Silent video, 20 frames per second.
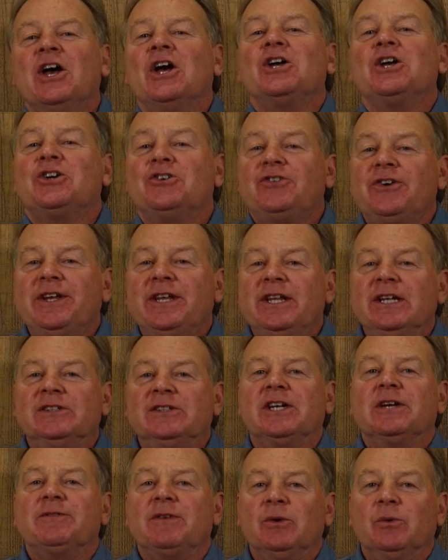Greetings
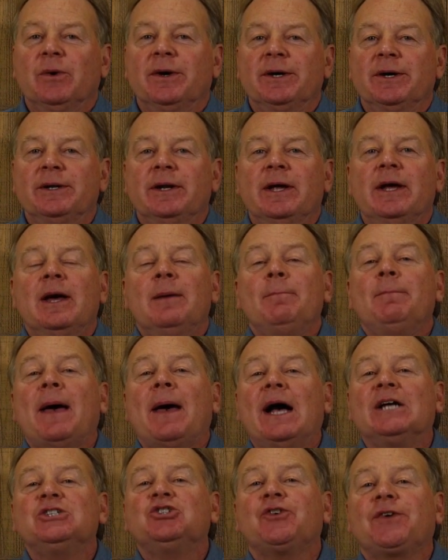everyone,
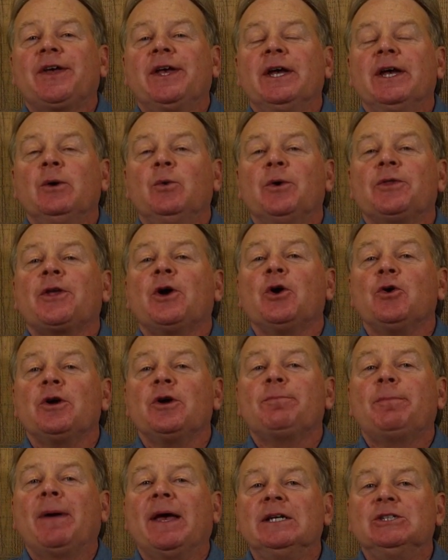Patrick here with
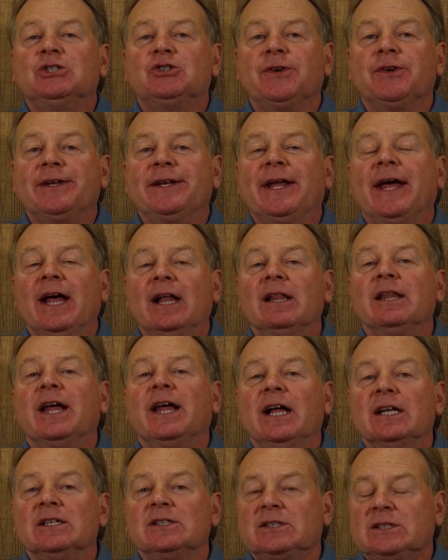Patriot
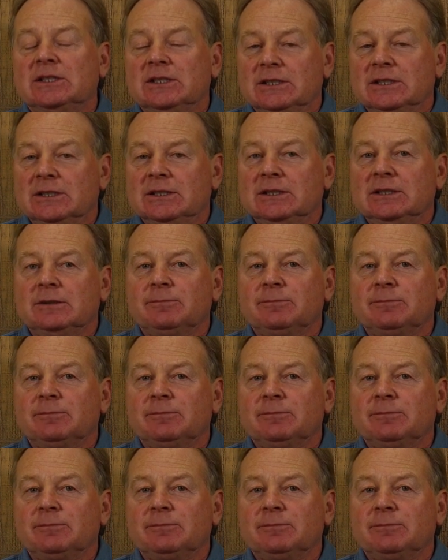LLC.